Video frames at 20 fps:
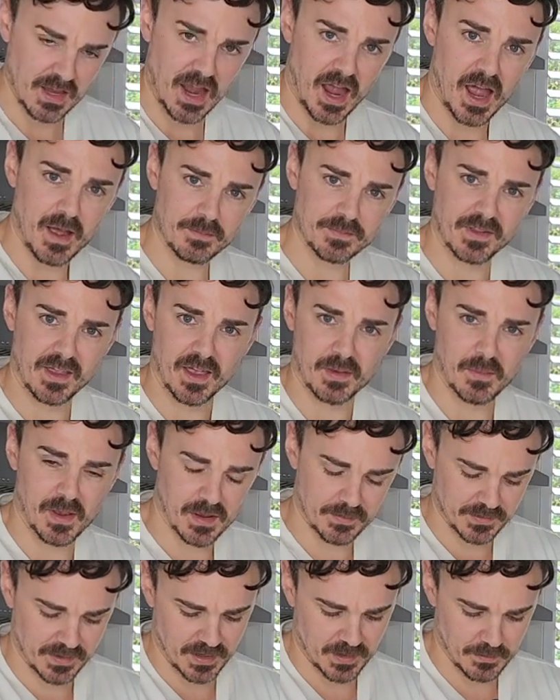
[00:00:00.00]
up, down,
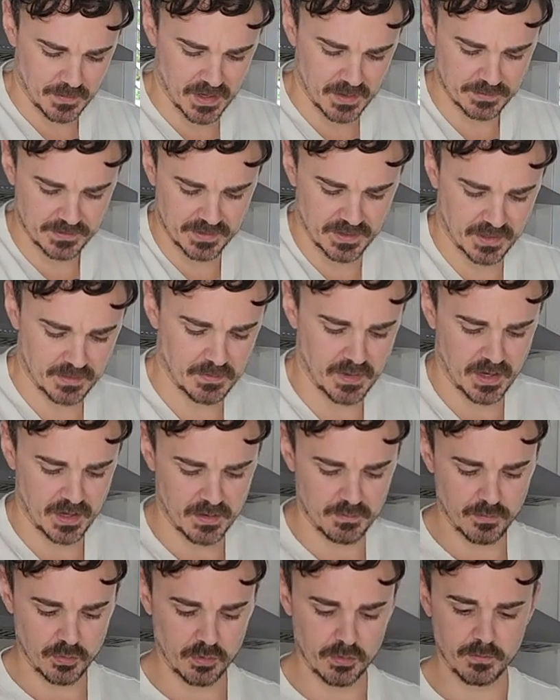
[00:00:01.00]
up, down, up, down,
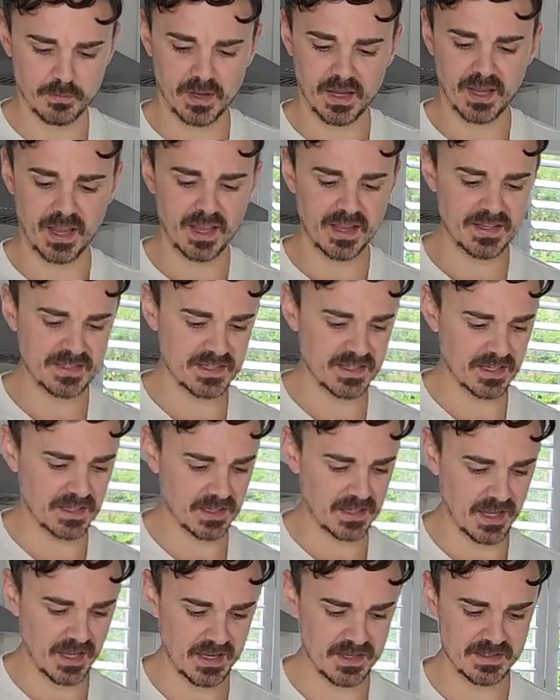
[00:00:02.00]
and boom,
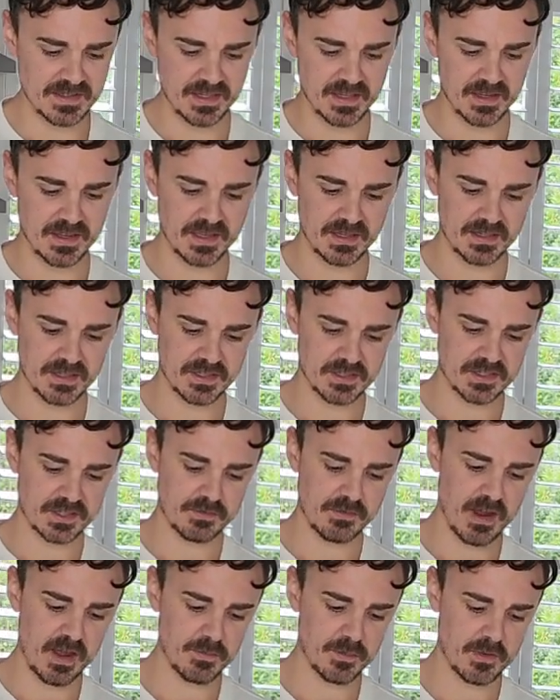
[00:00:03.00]
easy, easy. And then you just
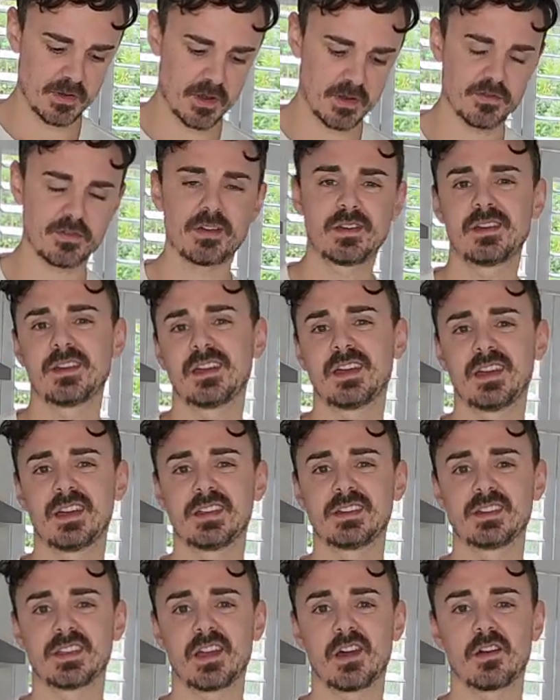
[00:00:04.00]
scrape it off
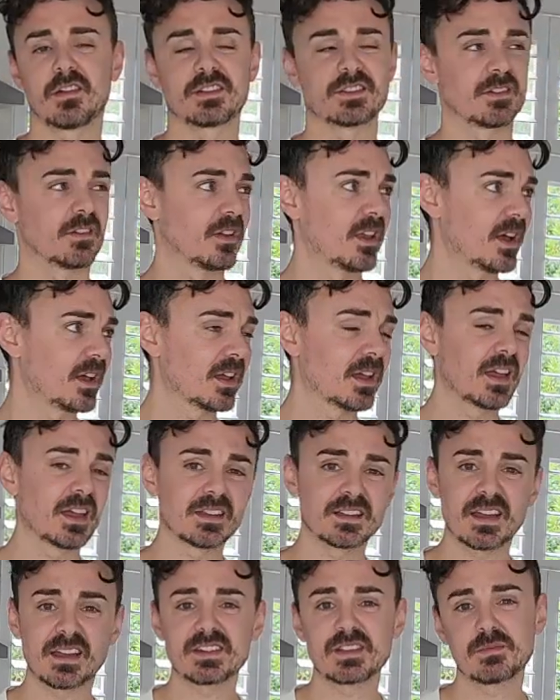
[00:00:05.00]
and you go. So like,
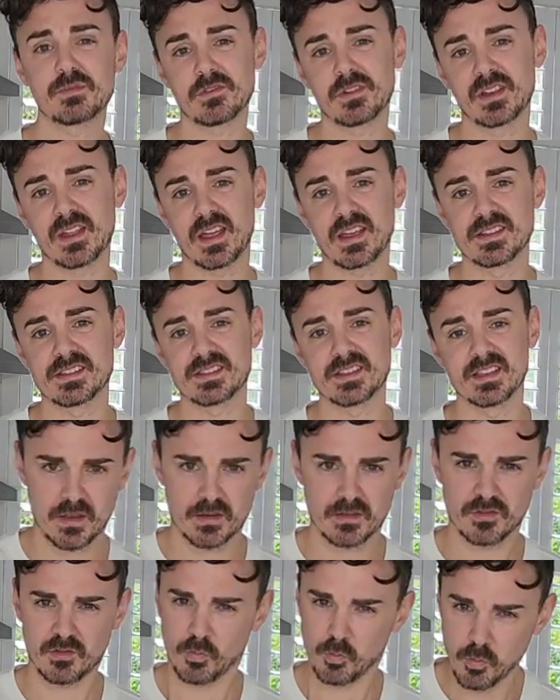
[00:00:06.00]
it's actually pretty easy
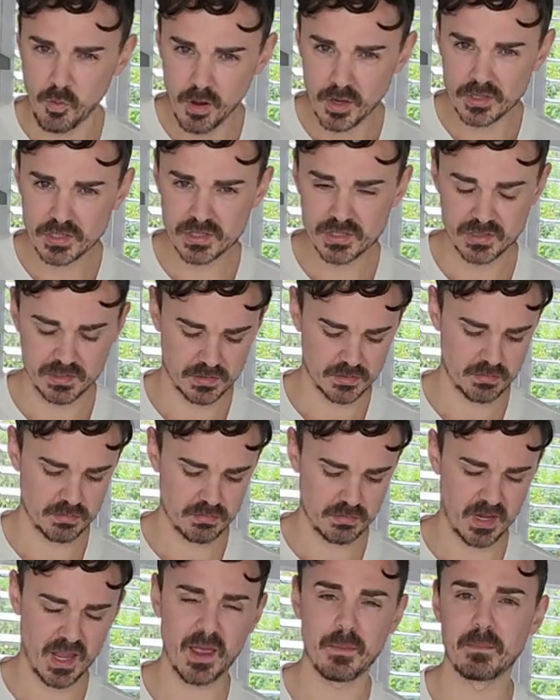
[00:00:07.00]
to wash
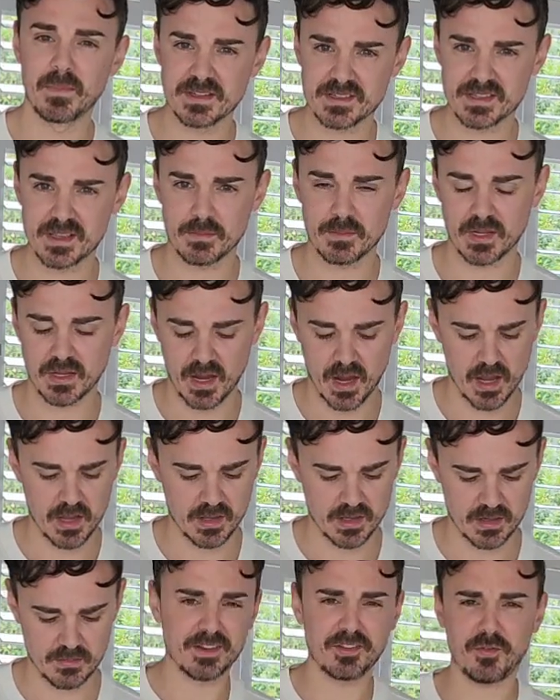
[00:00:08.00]
and mince up your
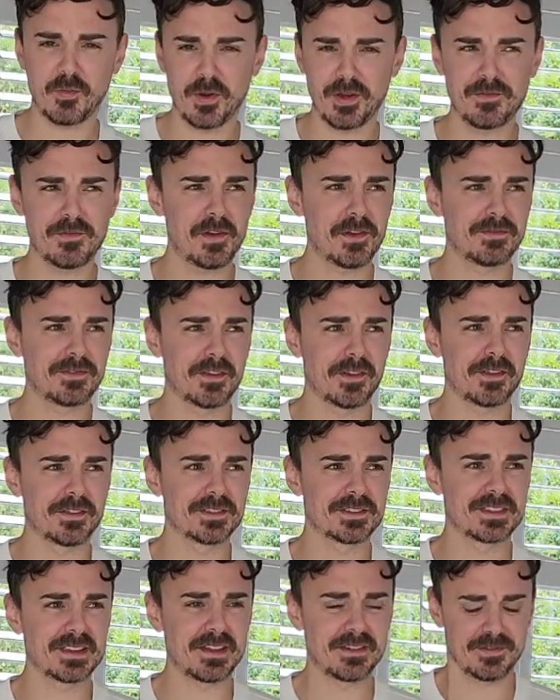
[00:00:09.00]
garlic.
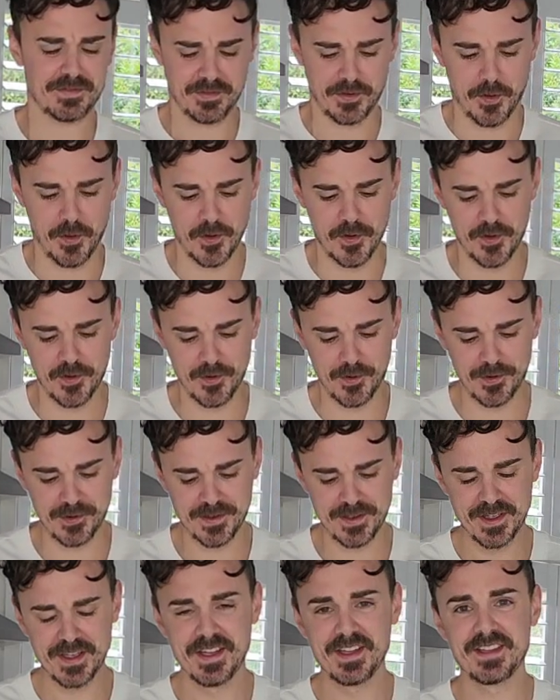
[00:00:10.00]
$25 for
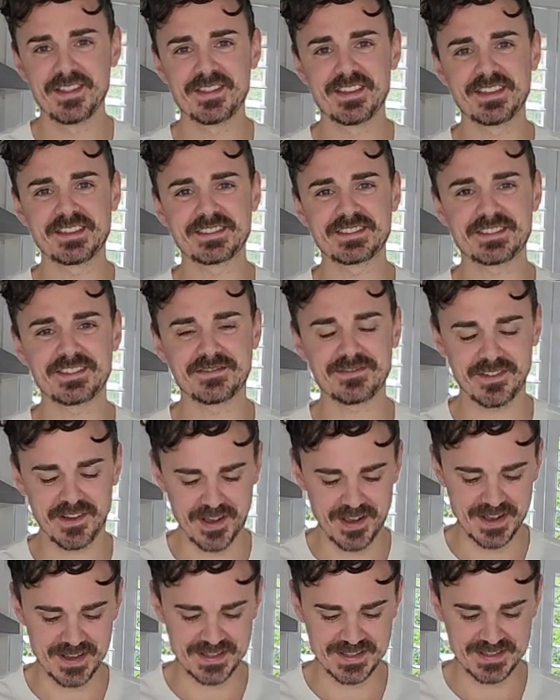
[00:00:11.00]
this
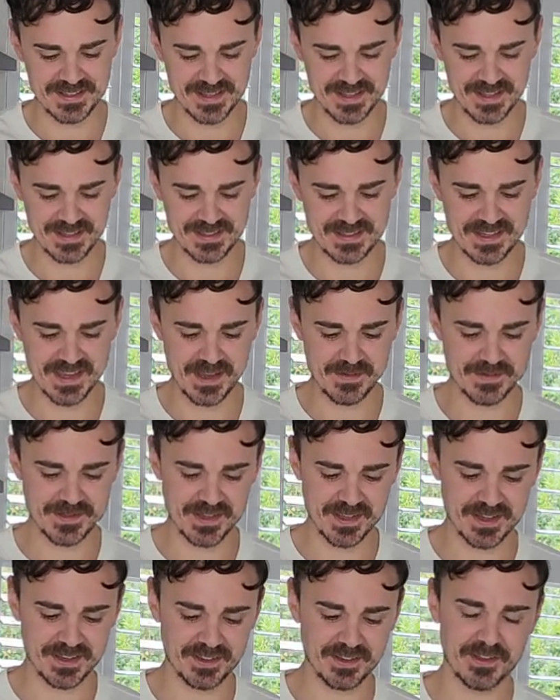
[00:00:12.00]
device, it seems
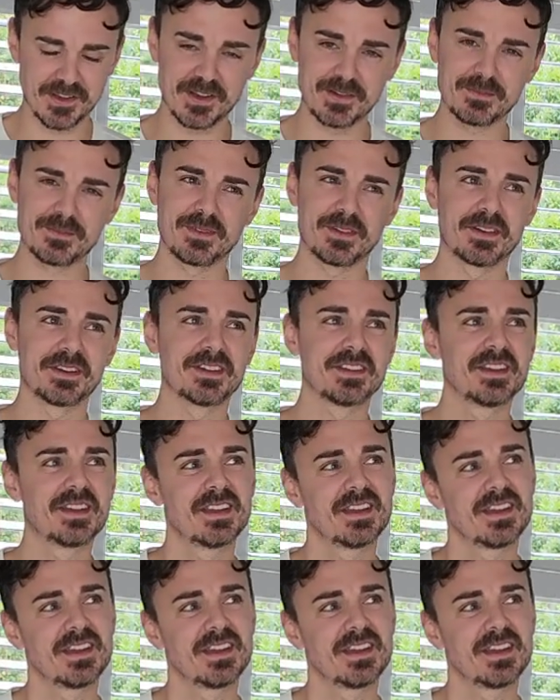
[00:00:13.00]
like a lot, but